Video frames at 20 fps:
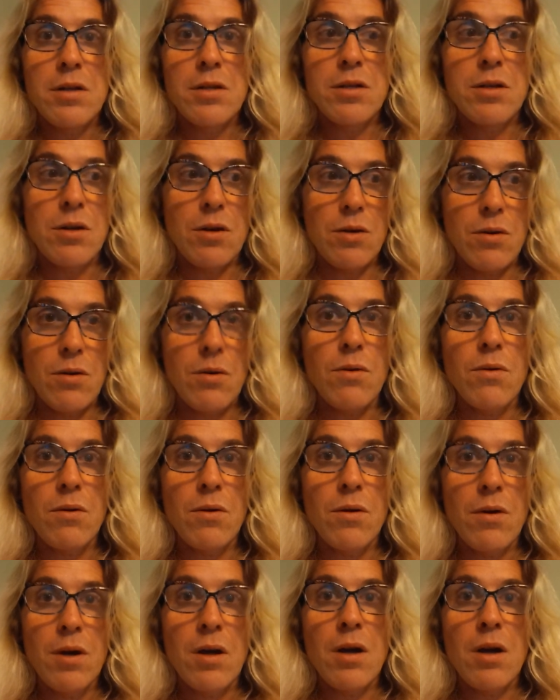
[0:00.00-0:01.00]
to
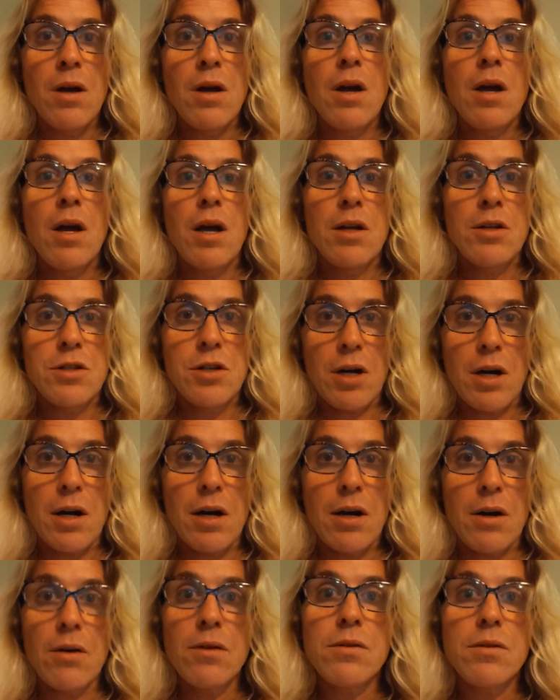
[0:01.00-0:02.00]
a
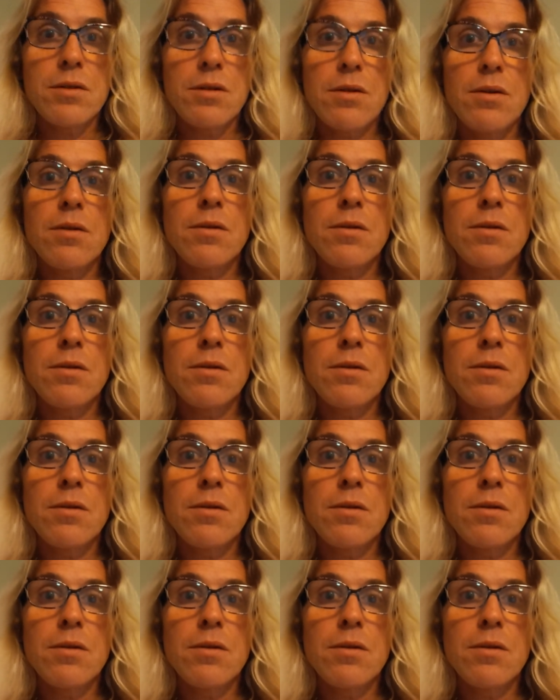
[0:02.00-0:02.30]
child,